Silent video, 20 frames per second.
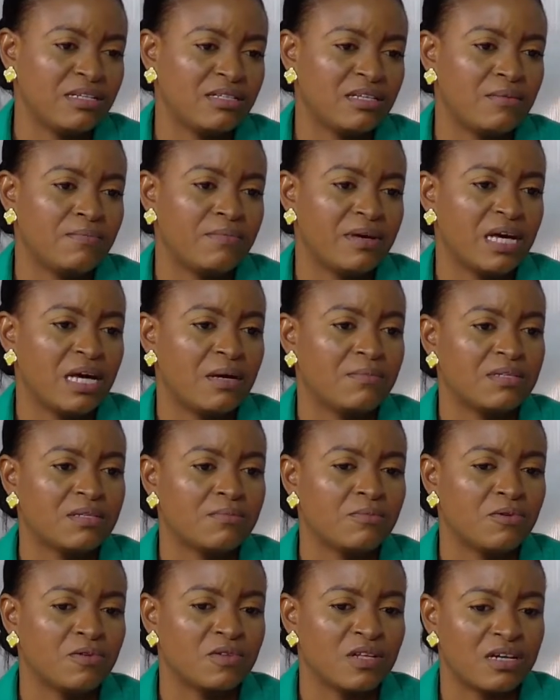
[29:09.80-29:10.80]
him perhaps
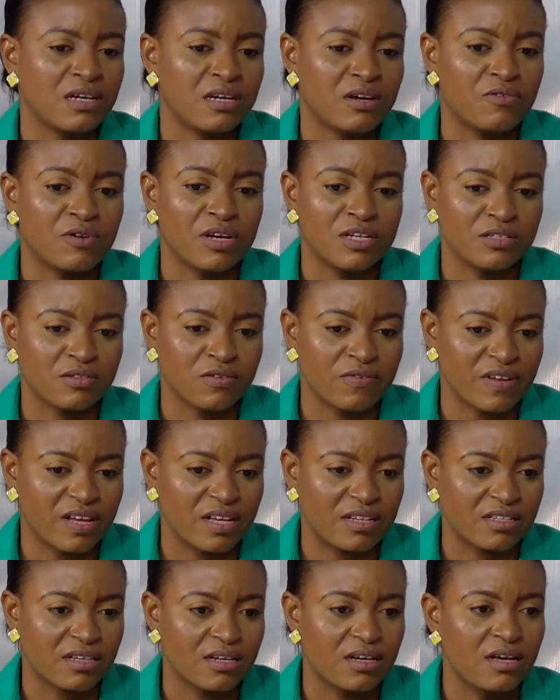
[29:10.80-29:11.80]
more than the rest of
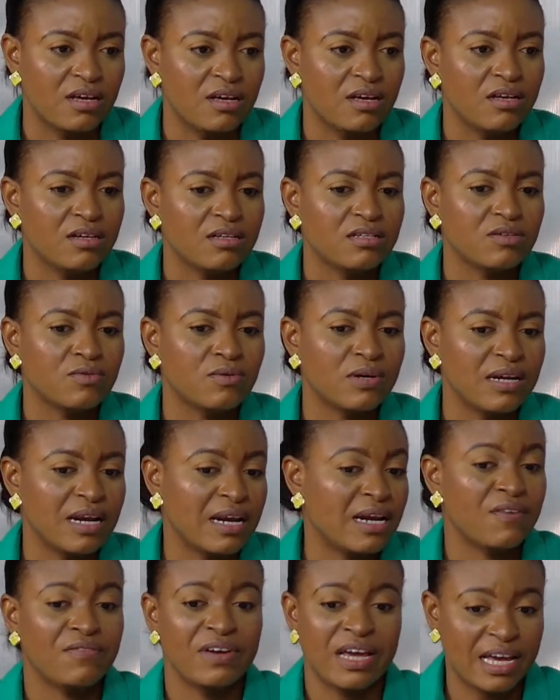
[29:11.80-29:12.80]
us. So clear. And
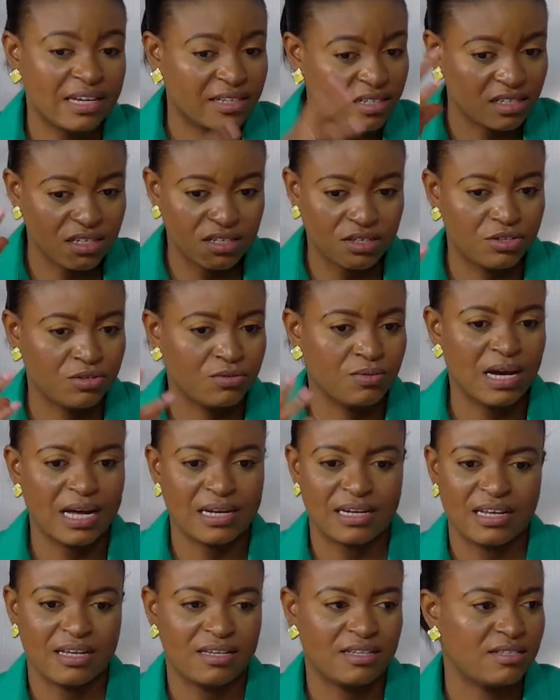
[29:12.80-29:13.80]
I've heard,
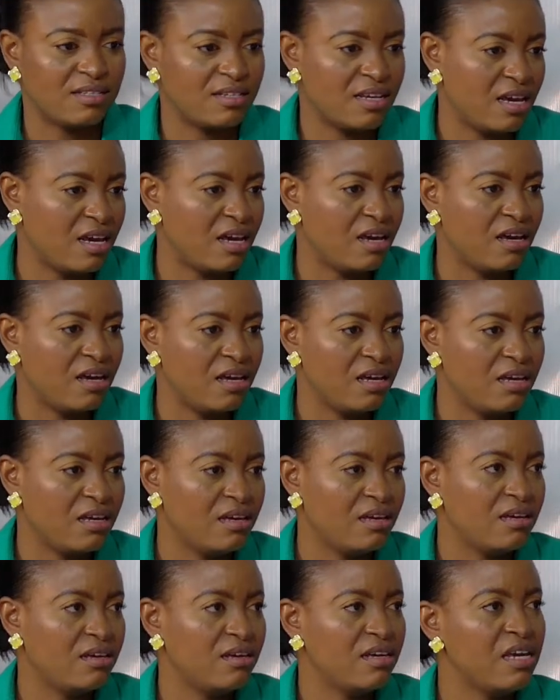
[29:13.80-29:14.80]
others say
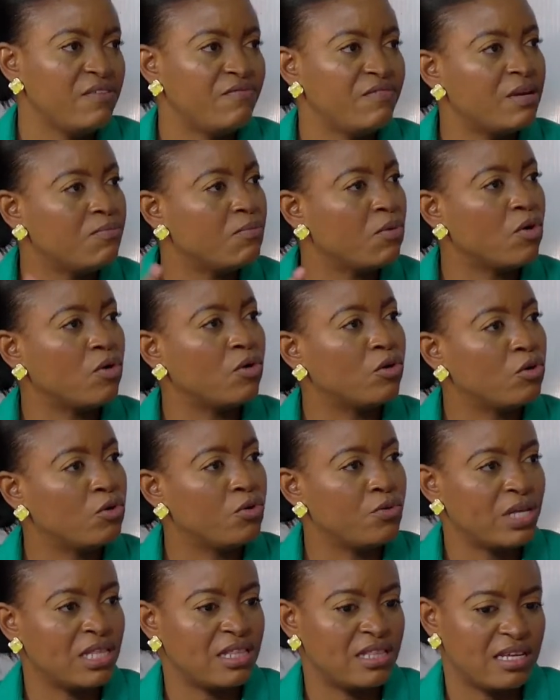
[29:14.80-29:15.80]
even more
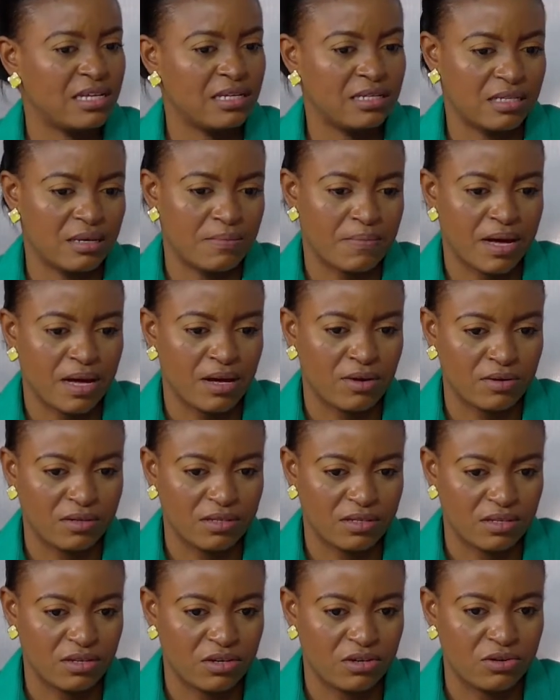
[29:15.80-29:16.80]
glowing things about,
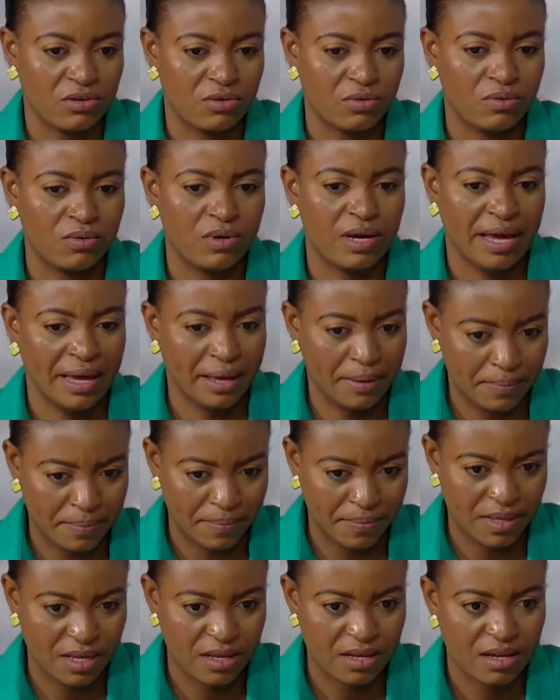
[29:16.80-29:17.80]
him.
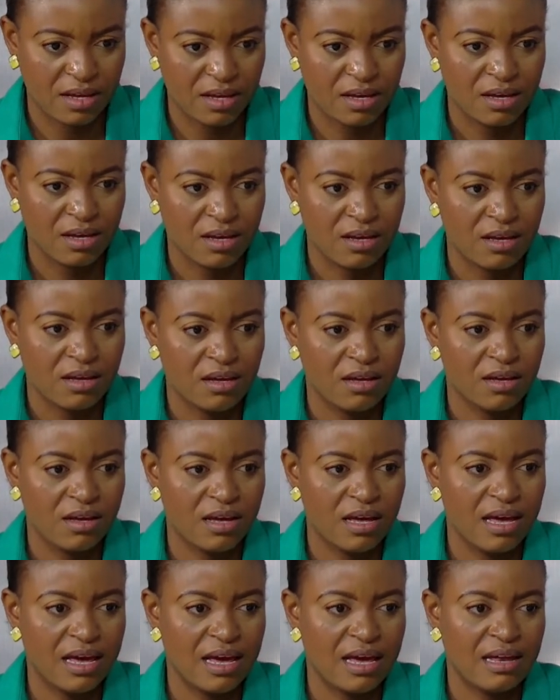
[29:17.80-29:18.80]

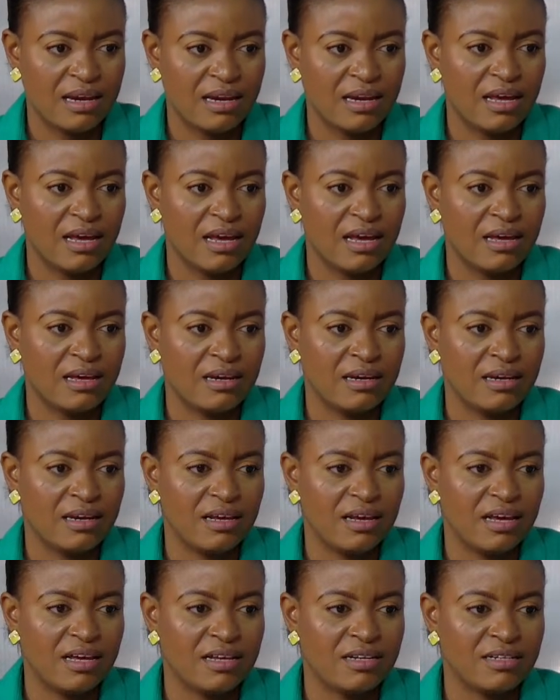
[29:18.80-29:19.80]
And to
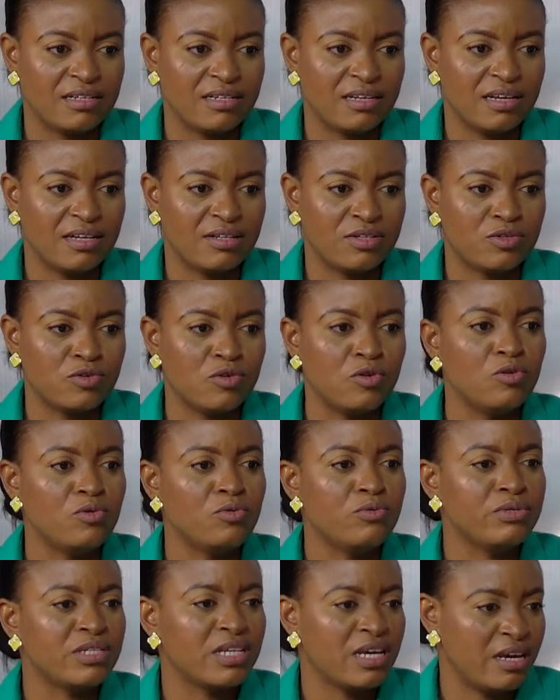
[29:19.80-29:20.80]

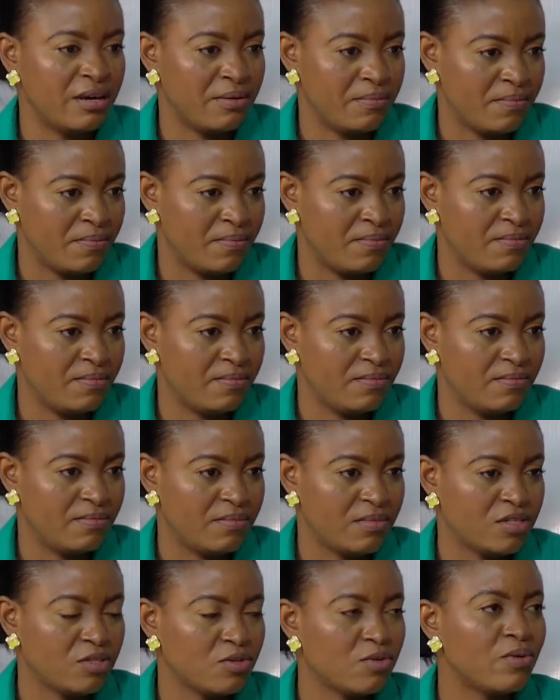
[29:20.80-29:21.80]
lose him
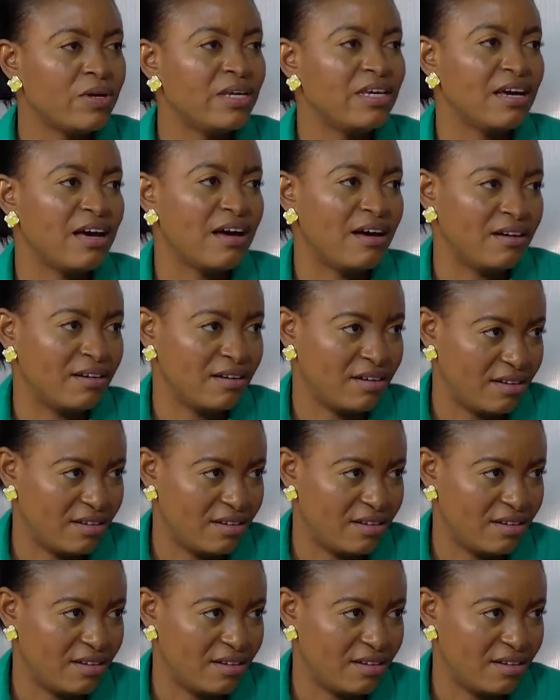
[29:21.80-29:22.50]
so young,